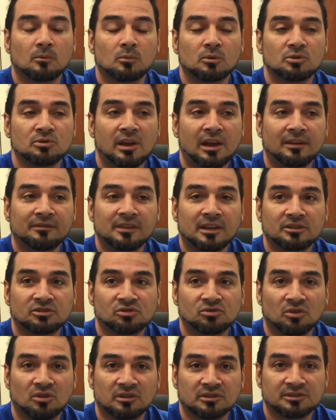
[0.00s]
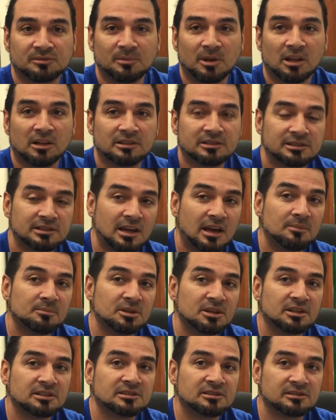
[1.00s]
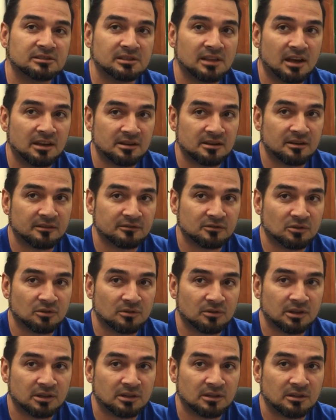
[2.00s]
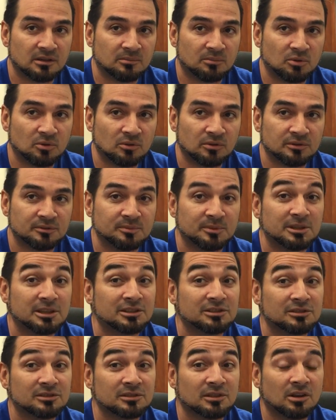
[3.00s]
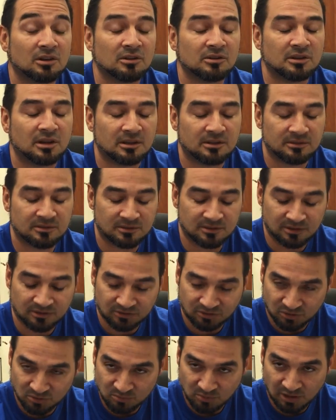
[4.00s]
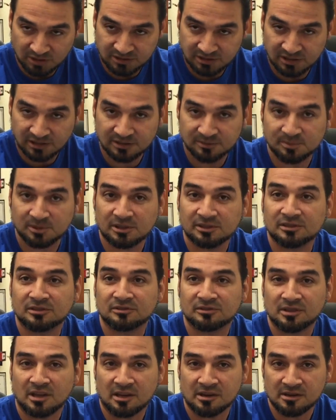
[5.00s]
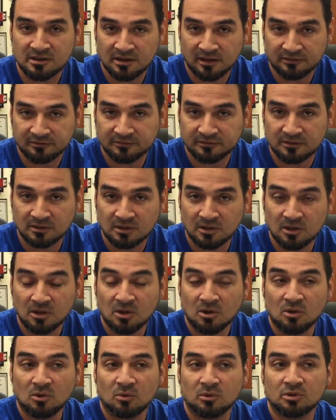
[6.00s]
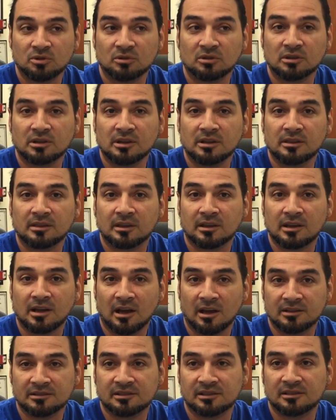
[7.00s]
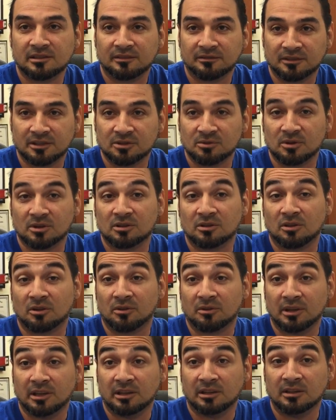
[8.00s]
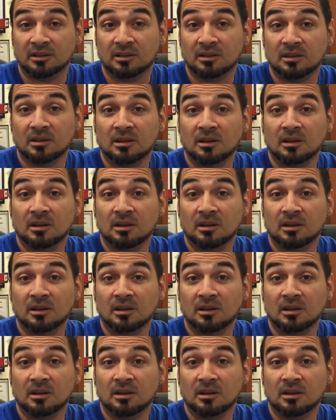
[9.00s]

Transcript: when you have that strong smell, it's not because there's not enough chlorine in the pool. It's because there's too much. It's because there's not enough. When you look at the content of liquid chlorine,